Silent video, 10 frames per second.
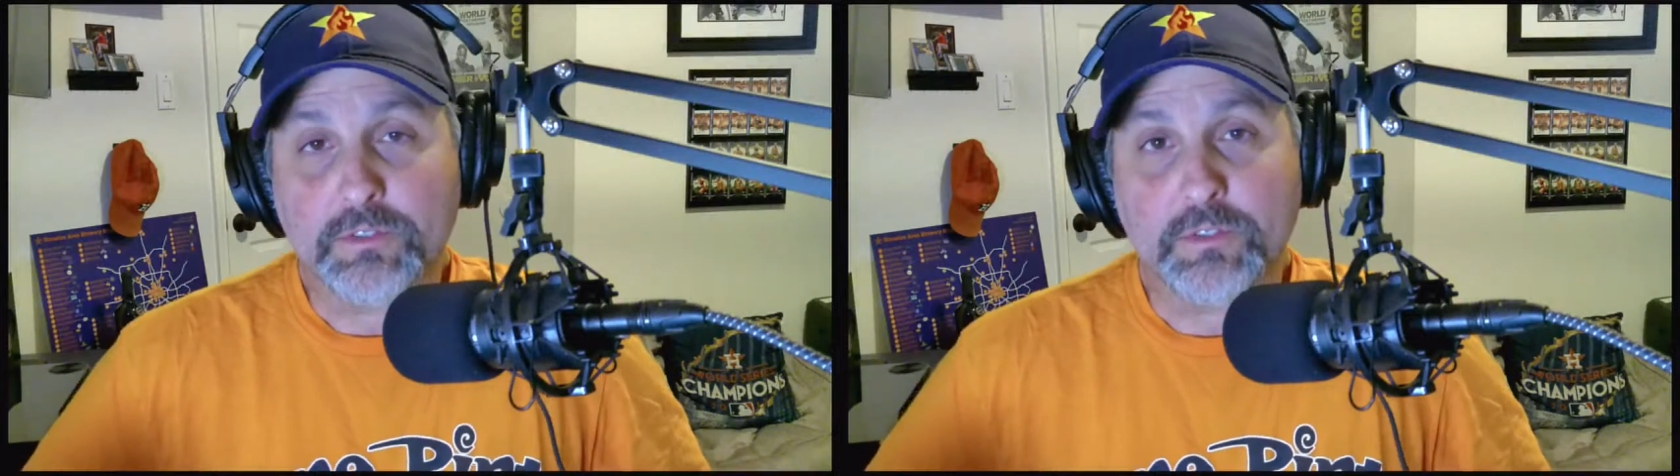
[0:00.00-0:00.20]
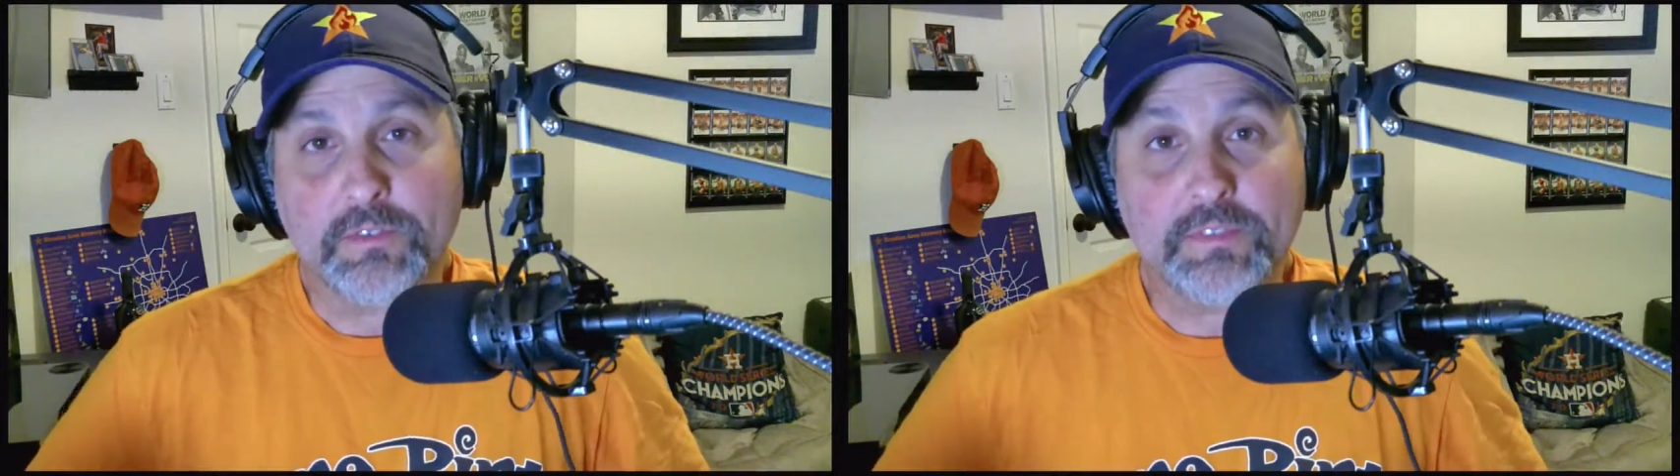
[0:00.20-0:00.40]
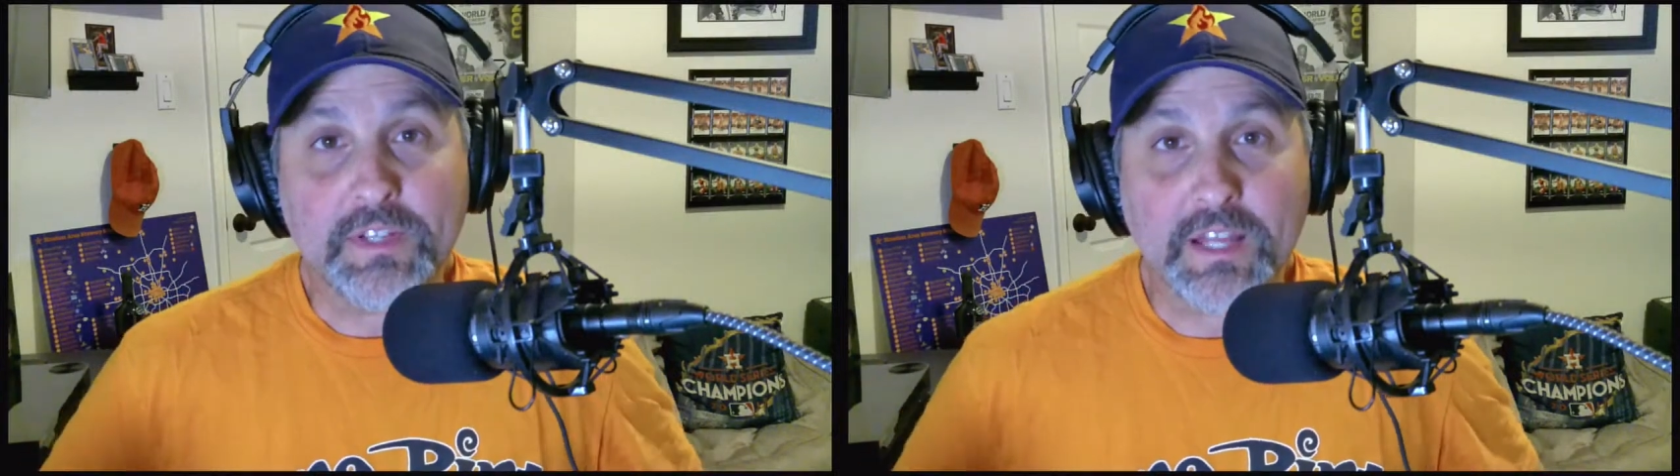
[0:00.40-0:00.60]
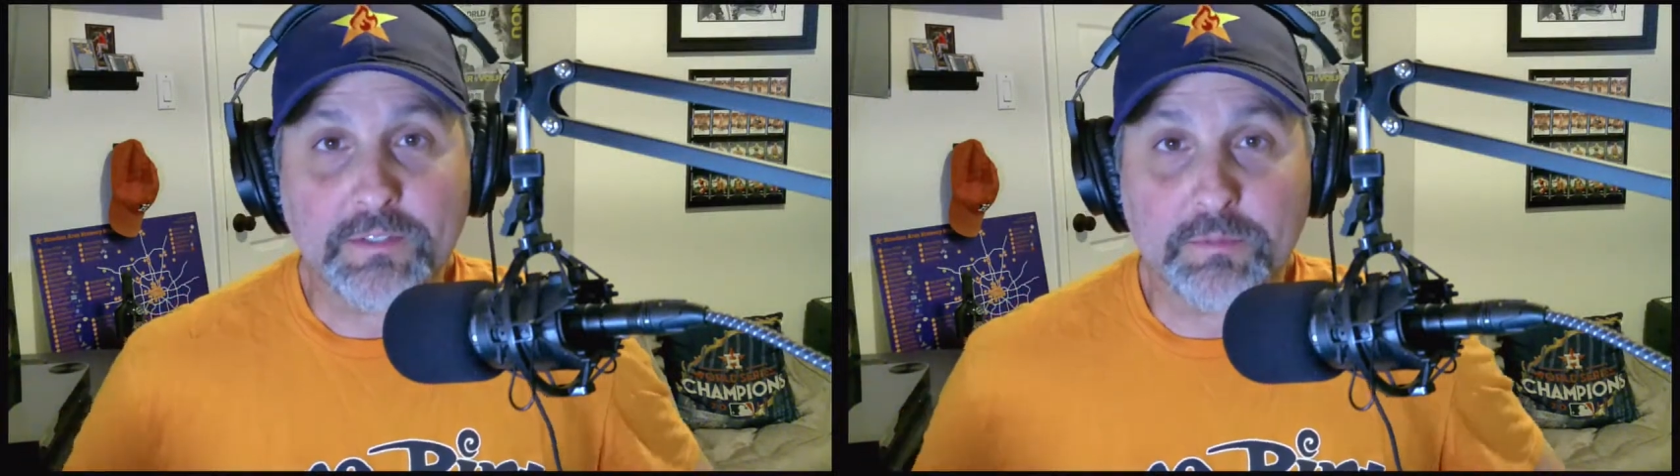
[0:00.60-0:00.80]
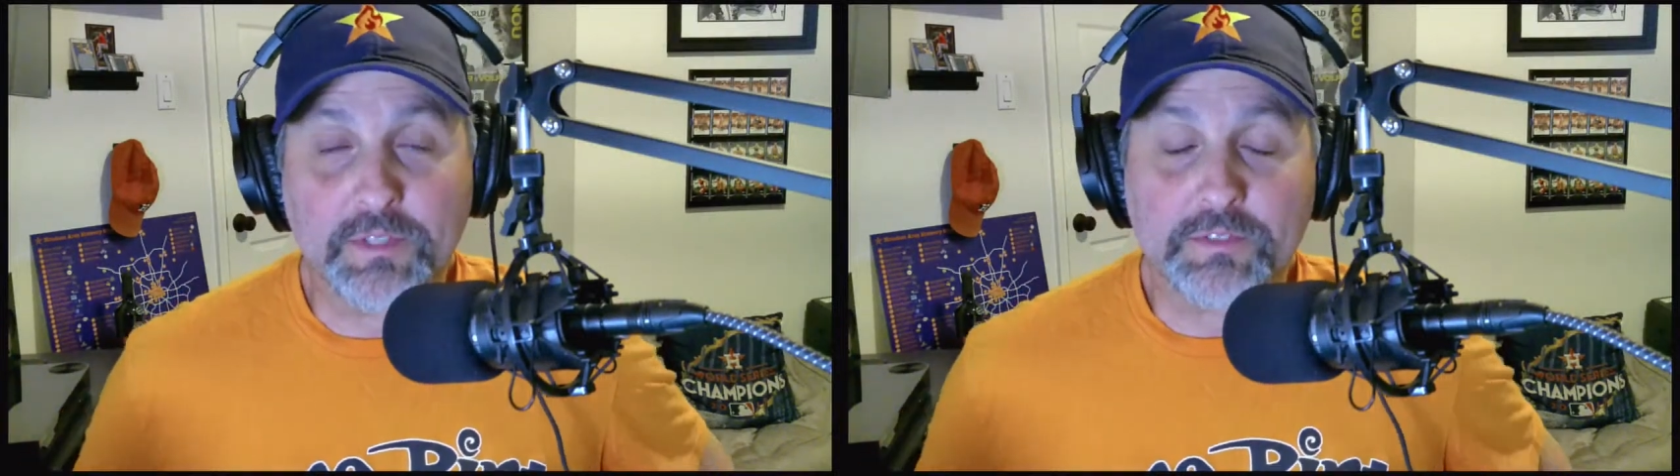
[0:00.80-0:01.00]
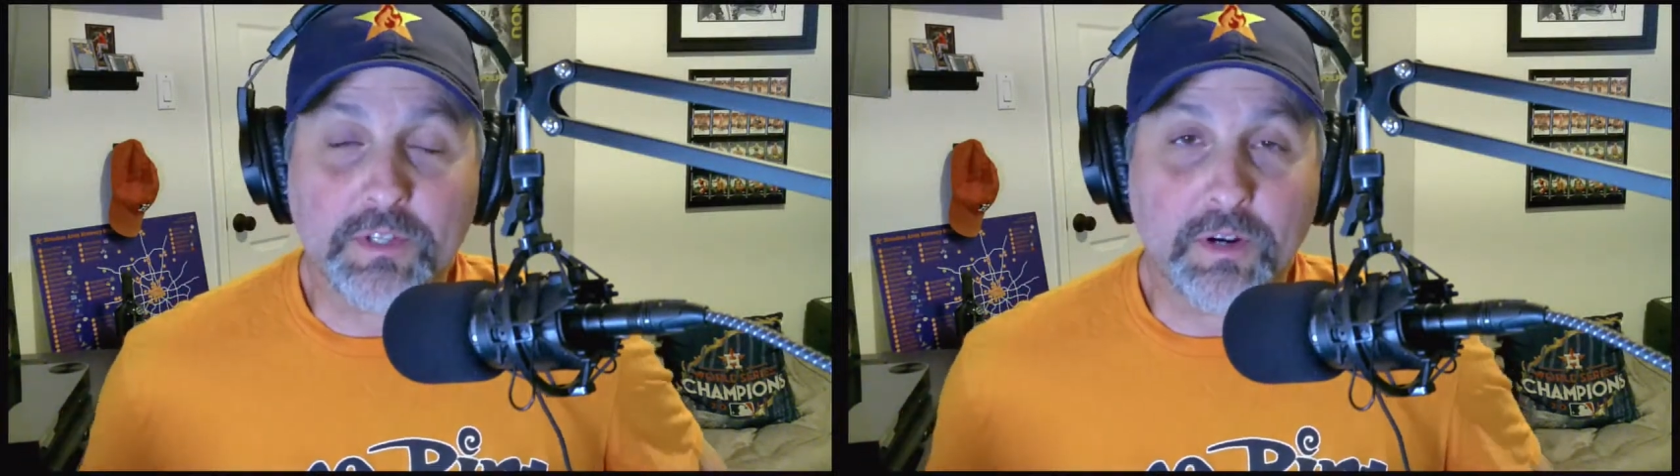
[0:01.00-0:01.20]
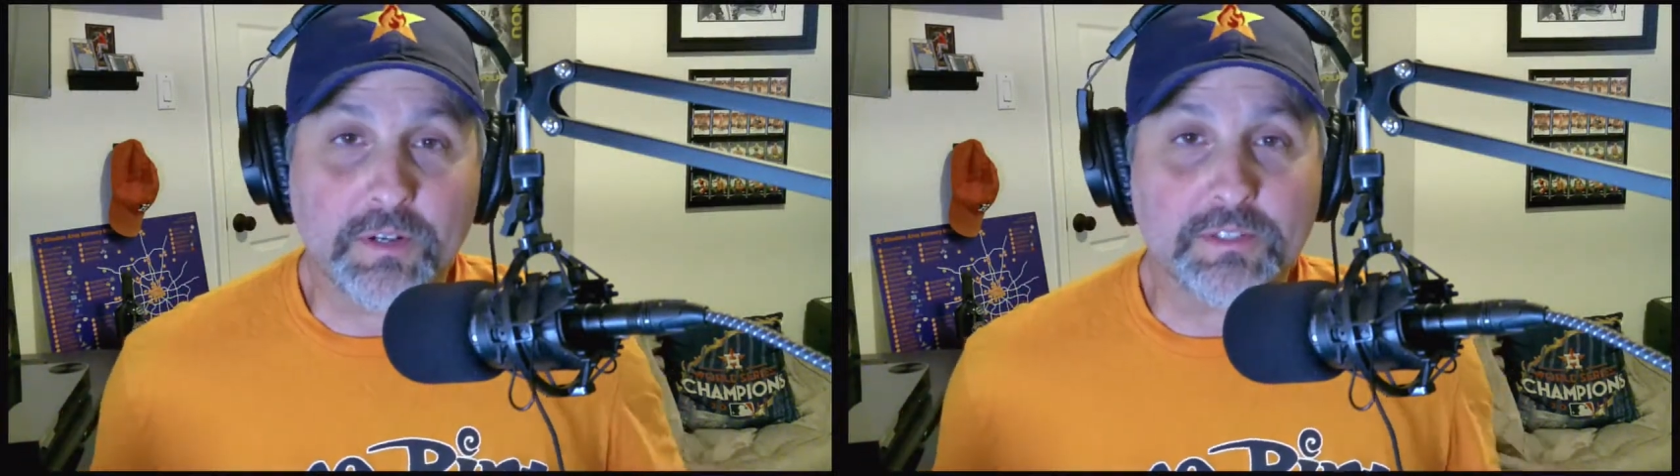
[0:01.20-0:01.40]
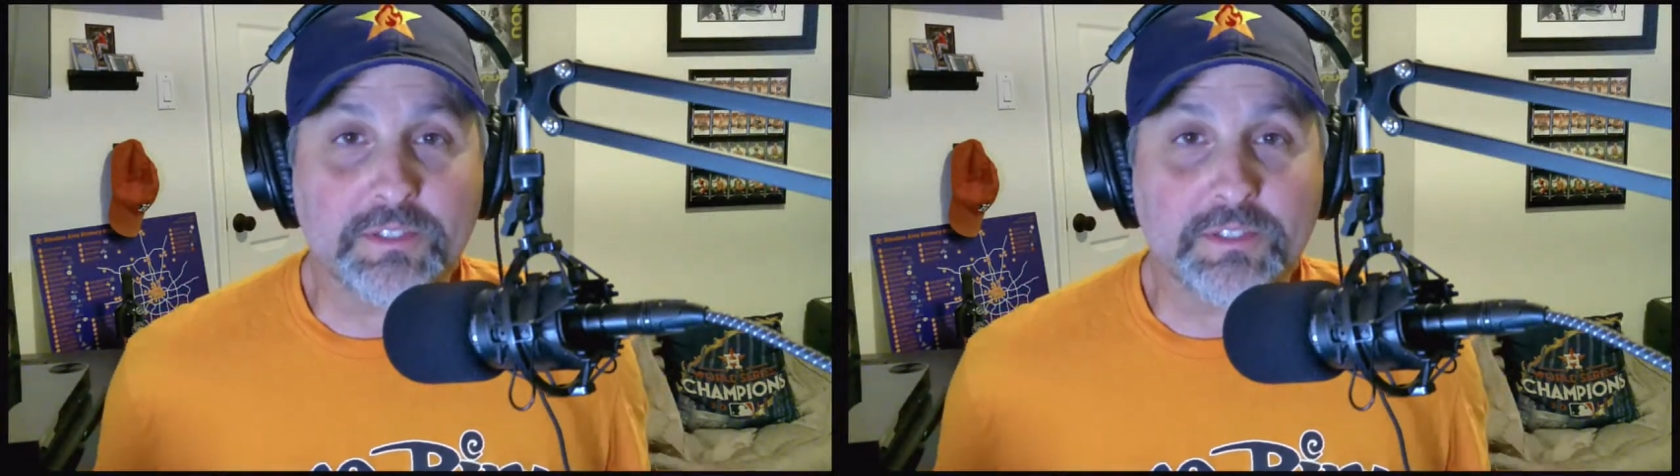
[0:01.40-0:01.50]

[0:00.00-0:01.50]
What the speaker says: So if you got some of those cards,